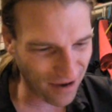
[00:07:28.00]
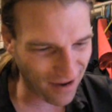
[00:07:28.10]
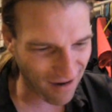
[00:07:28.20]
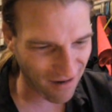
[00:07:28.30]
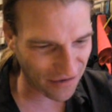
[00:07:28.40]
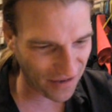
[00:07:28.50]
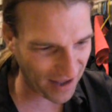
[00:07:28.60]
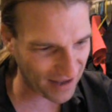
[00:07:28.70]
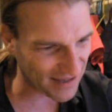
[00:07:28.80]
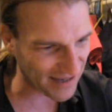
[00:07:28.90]
Put all
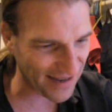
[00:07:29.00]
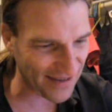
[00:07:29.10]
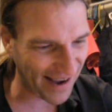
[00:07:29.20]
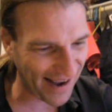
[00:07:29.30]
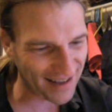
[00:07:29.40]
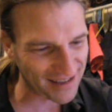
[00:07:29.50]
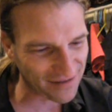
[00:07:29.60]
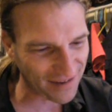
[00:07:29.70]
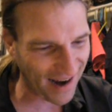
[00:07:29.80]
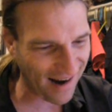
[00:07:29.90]
these in the hands
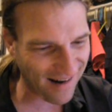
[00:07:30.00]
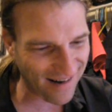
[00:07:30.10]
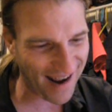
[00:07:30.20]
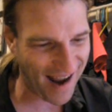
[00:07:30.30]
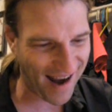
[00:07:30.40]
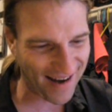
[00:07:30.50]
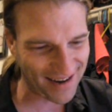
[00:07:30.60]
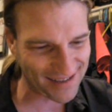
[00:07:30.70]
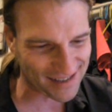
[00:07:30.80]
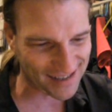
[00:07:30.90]
of Aaron
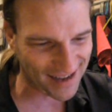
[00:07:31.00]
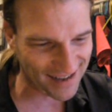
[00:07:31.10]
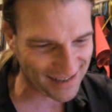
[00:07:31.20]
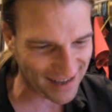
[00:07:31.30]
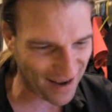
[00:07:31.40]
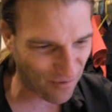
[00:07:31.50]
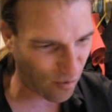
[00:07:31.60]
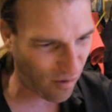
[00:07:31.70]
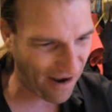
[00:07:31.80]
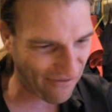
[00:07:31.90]
and his sons
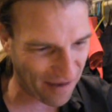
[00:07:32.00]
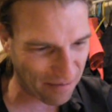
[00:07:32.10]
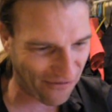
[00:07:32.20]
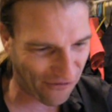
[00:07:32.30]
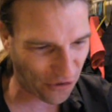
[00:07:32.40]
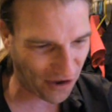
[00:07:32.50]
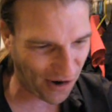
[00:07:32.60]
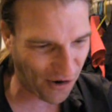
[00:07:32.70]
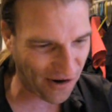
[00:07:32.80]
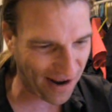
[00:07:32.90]
and wave them before the
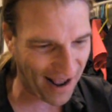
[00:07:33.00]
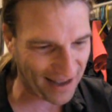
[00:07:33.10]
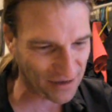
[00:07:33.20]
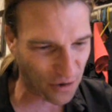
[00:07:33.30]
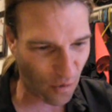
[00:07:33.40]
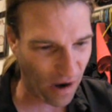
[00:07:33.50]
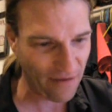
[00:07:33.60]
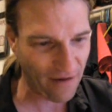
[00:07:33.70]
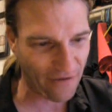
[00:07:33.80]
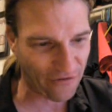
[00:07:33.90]
Lord as a
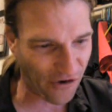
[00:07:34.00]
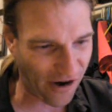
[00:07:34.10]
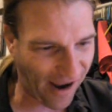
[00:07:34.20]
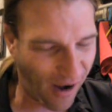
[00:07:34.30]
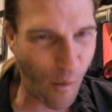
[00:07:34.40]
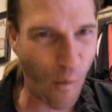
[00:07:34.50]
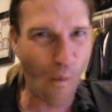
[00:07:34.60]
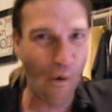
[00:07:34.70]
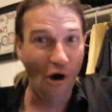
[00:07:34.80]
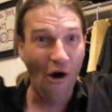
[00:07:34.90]
wave offering.
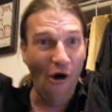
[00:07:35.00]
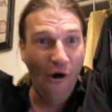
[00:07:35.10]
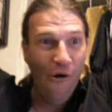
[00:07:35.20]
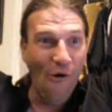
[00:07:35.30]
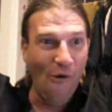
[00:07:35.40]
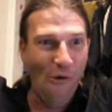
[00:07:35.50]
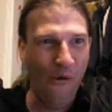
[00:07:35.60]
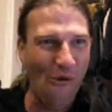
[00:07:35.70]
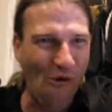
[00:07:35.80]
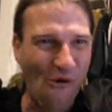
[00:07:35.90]

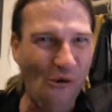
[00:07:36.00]
Woo!